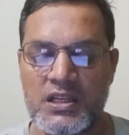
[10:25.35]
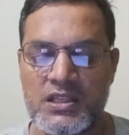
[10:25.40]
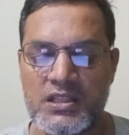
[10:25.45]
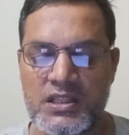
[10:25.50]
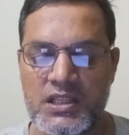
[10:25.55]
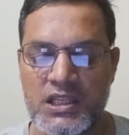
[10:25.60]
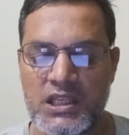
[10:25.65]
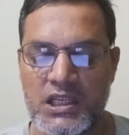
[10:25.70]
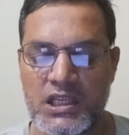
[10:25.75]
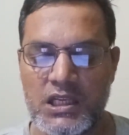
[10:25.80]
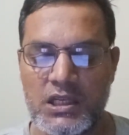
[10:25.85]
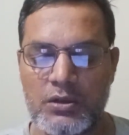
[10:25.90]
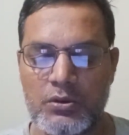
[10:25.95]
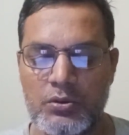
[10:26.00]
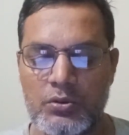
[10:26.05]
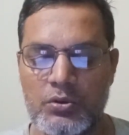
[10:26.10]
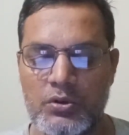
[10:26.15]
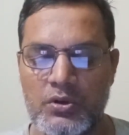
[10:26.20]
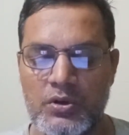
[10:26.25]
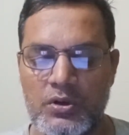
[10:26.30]
See
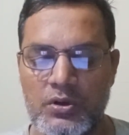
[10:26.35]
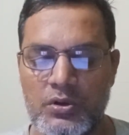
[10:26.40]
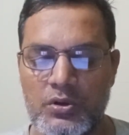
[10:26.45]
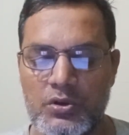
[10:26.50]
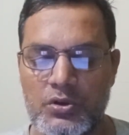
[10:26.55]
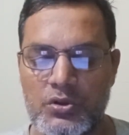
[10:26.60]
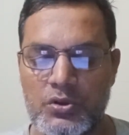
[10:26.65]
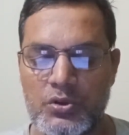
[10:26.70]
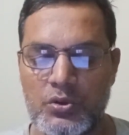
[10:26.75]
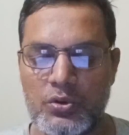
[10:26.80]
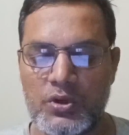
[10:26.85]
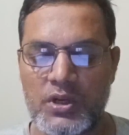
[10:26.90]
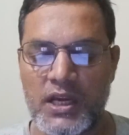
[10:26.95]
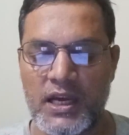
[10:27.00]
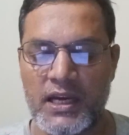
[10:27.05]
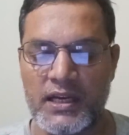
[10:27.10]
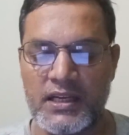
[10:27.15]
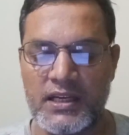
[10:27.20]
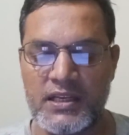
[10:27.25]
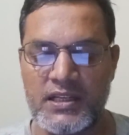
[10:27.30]
you soon
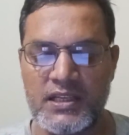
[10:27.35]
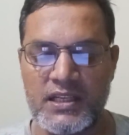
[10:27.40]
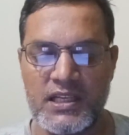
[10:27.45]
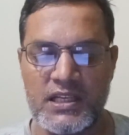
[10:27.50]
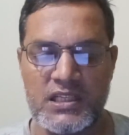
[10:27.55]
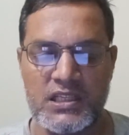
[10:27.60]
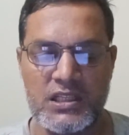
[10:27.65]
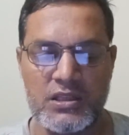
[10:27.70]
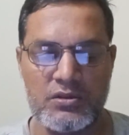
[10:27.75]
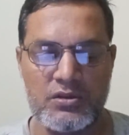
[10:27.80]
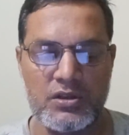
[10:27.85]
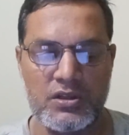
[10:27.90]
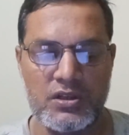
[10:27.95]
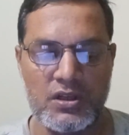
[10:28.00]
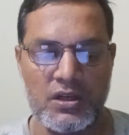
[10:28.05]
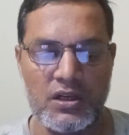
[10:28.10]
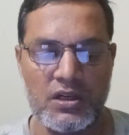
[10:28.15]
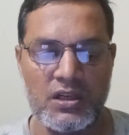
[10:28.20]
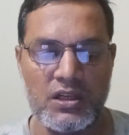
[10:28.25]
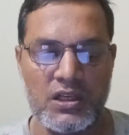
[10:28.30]
again next
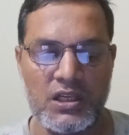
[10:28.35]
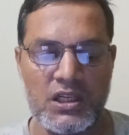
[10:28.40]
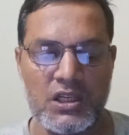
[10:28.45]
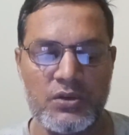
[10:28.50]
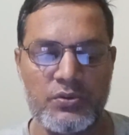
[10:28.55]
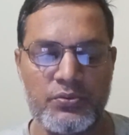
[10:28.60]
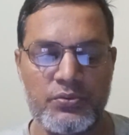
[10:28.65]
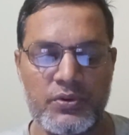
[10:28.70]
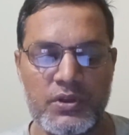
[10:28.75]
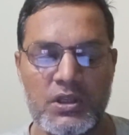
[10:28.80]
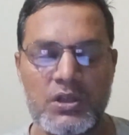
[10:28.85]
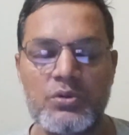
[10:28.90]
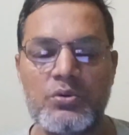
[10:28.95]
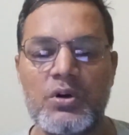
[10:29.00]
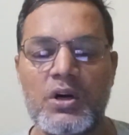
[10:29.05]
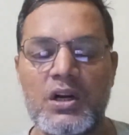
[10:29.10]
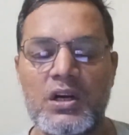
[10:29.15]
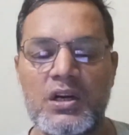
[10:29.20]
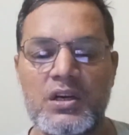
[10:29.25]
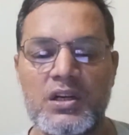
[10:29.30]
tutorial. If
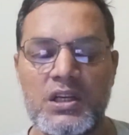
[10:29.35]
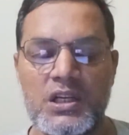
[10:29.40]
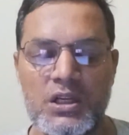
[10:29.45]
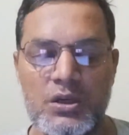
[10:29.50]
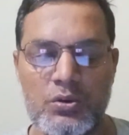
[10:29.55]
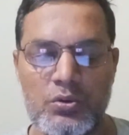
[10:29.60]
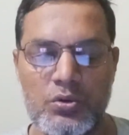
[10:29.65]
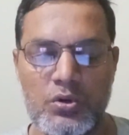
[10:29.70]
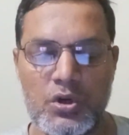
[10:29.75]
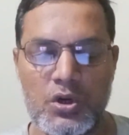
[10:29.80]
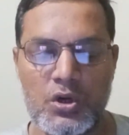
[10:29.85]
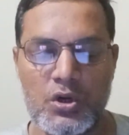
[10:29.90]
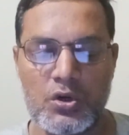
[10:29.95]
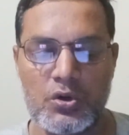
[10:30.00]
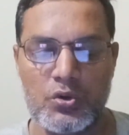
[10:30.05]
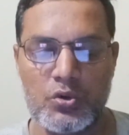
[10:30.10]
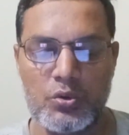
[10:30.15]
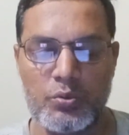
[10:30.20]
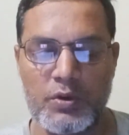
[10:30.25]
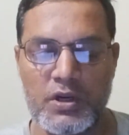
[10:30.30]
you are new
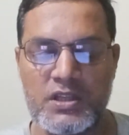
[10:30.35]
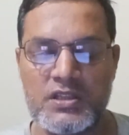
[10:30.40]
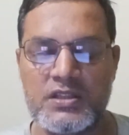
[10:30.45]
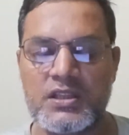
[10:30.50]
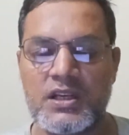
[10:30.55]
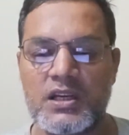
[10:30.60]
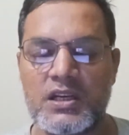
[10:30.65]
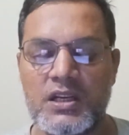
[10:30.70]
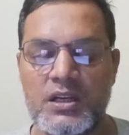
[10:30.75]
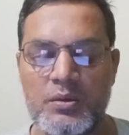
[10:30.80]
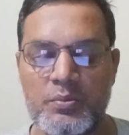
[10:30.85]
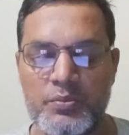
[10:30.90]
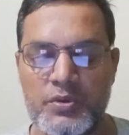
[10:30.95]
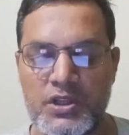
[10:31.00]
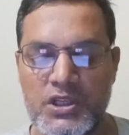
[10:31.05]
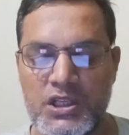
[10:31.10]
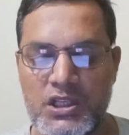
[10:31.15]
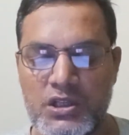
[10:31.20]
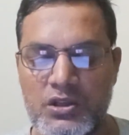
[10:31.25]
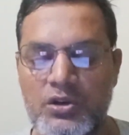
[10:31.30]
to my channel,
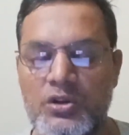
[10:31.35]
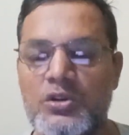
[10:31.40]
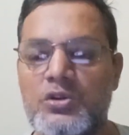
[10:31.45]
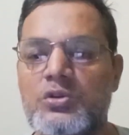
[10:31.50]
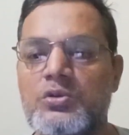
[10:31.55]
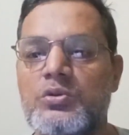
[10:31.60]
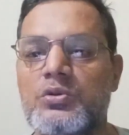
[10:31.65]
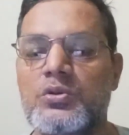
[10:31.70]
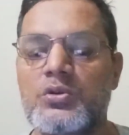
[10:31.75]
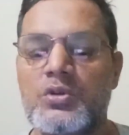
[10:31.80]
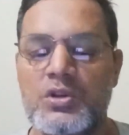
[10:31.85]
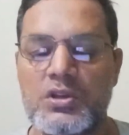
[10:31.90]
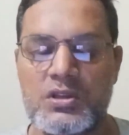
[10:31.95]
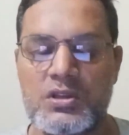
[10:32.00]
be sure to